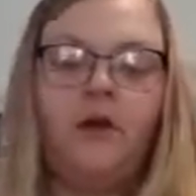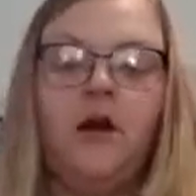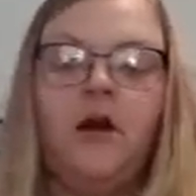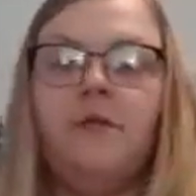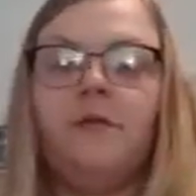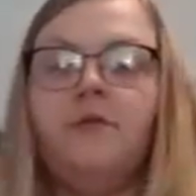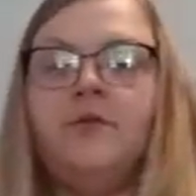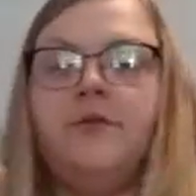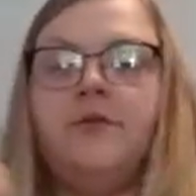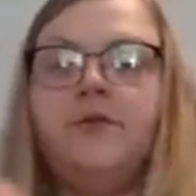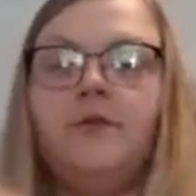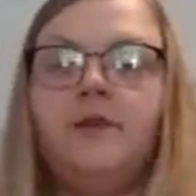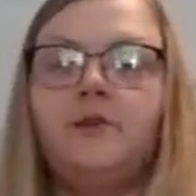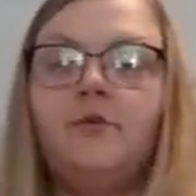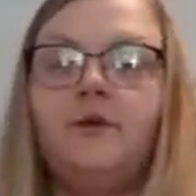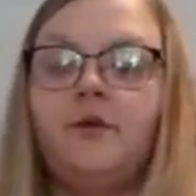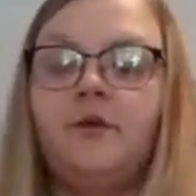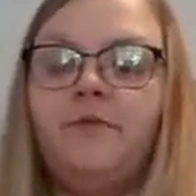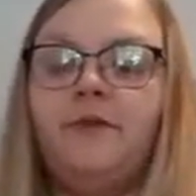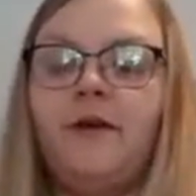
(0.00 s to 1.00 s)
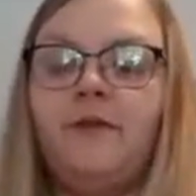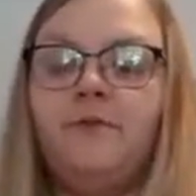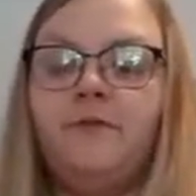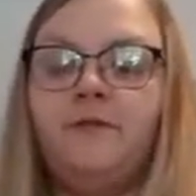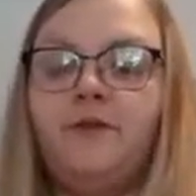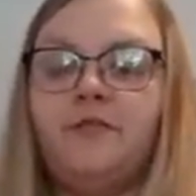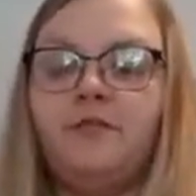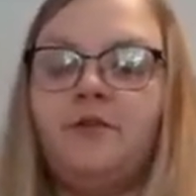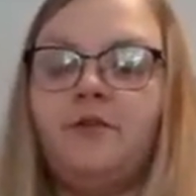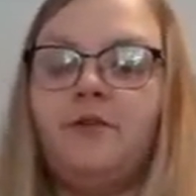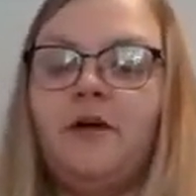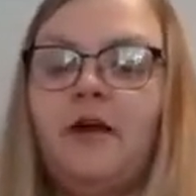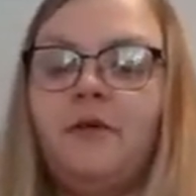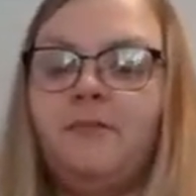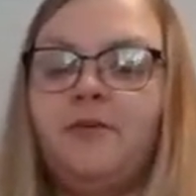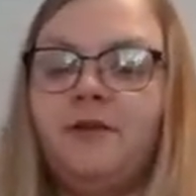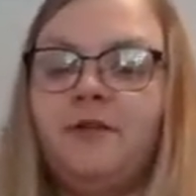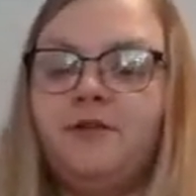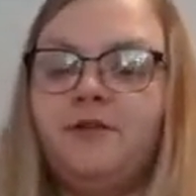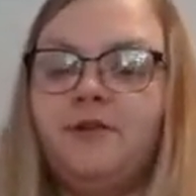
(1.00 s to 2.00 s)
I'm literally going to work for every piece of crab
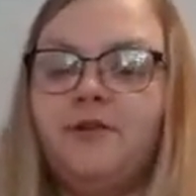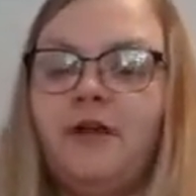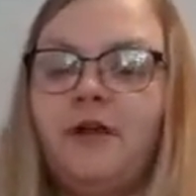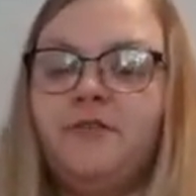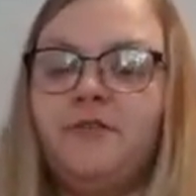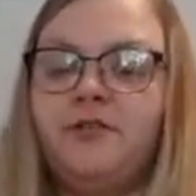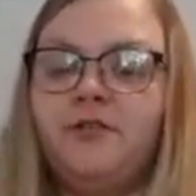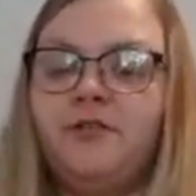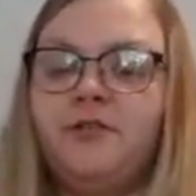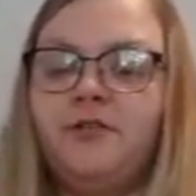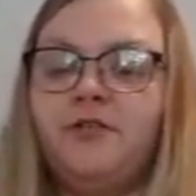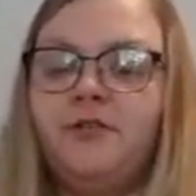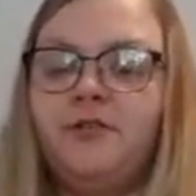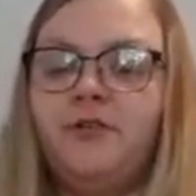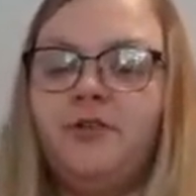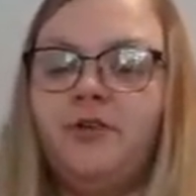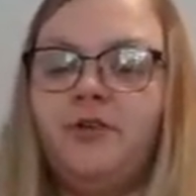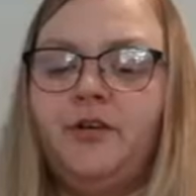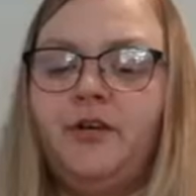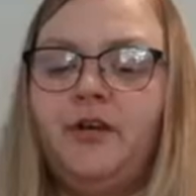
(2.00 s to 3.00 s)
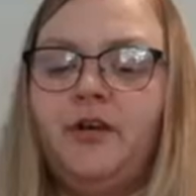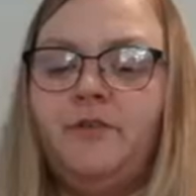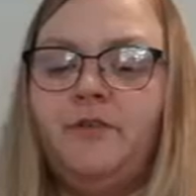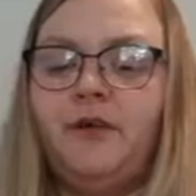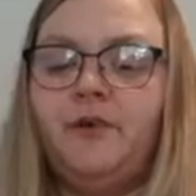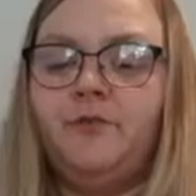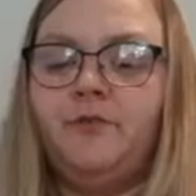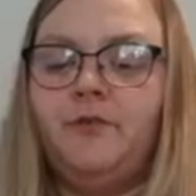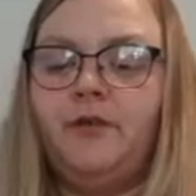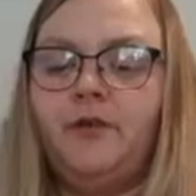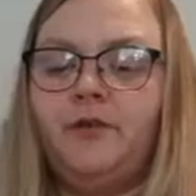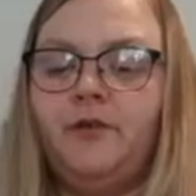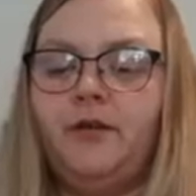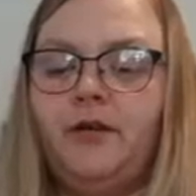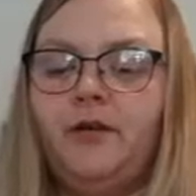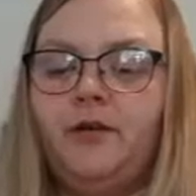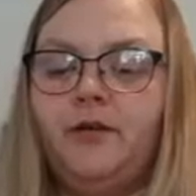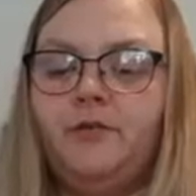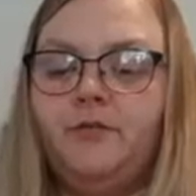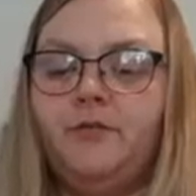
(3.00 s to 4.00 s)
because the crab is just so good. It came out really
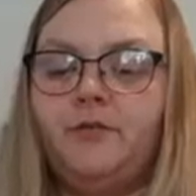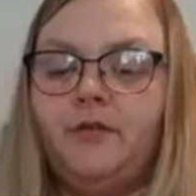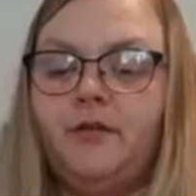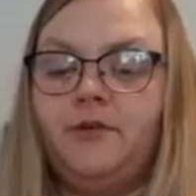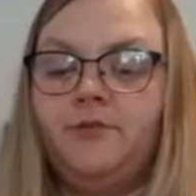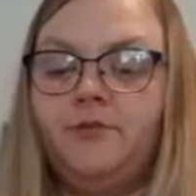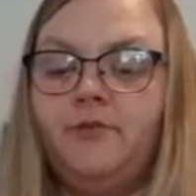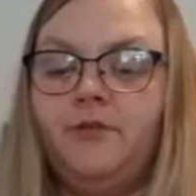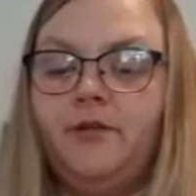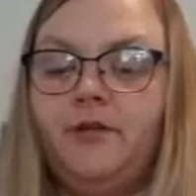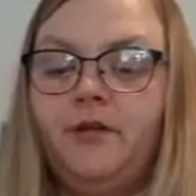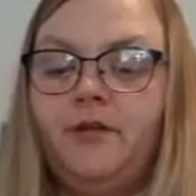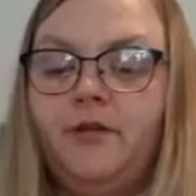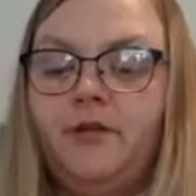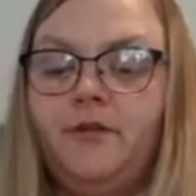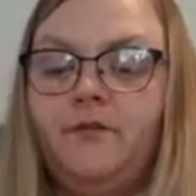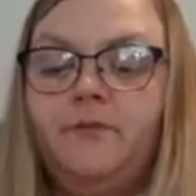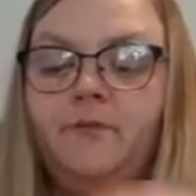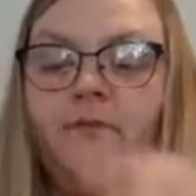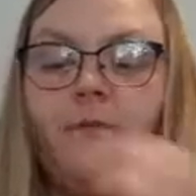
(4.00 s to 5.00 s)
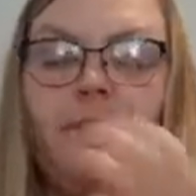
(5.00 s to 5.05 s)
great. It was, like, really good.